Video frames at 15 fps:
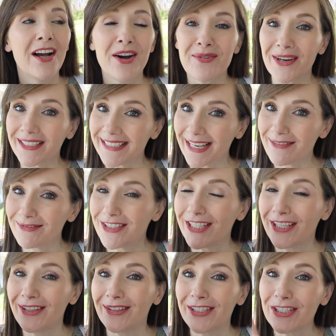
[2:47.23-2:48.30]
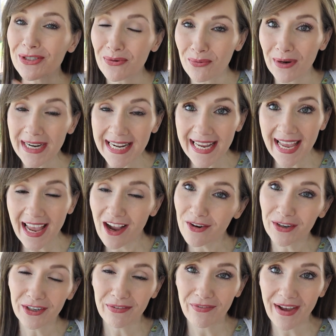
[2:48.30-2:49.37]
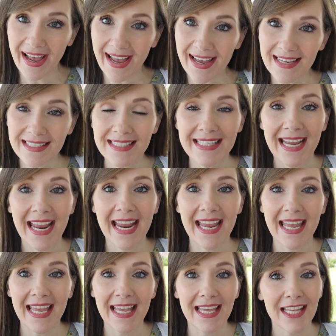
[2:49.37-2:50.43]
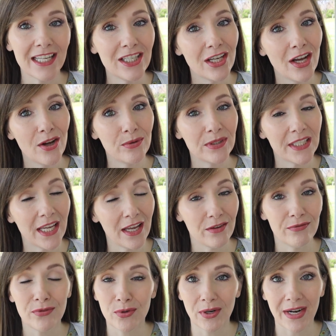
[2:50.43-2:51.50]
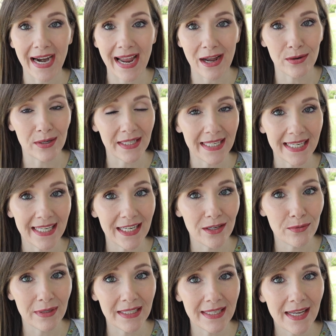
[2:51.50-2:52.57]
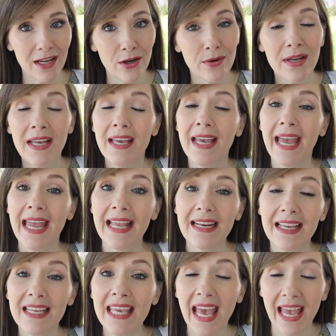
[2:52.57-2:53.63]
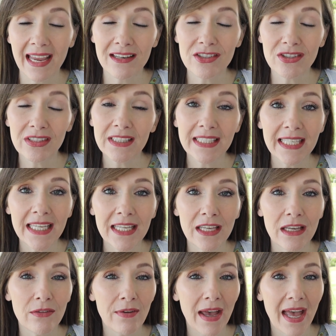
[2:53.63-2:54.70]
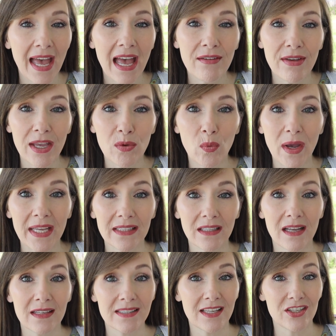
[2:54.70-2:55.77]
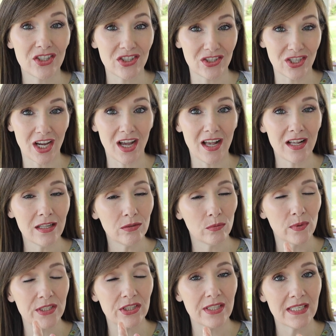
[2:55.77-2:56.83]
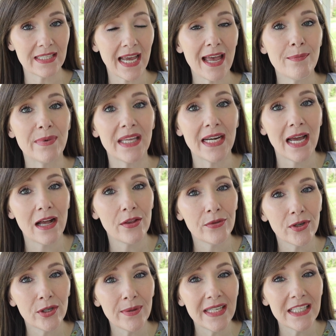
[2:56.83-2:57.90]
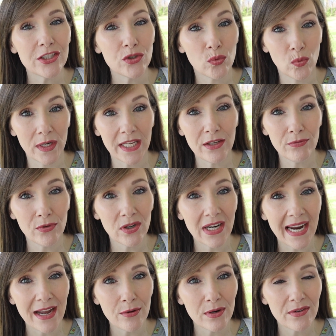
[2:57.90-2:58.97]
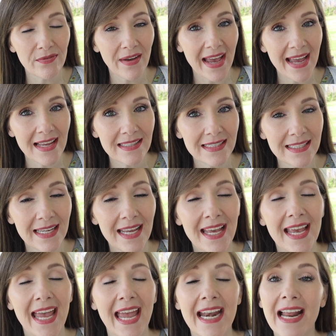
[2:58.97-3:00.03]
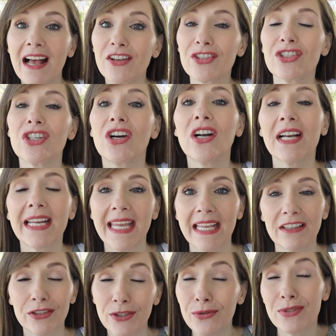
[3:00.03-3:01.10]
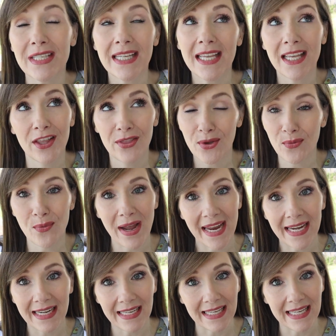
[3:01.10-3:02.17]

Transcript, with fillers: I worked up to 20 hour fast and only a four hour eating window. And occasionally if I have a weight loss stall, which does happen, I'll throw in a 24 hour fast and I'll start losing the weight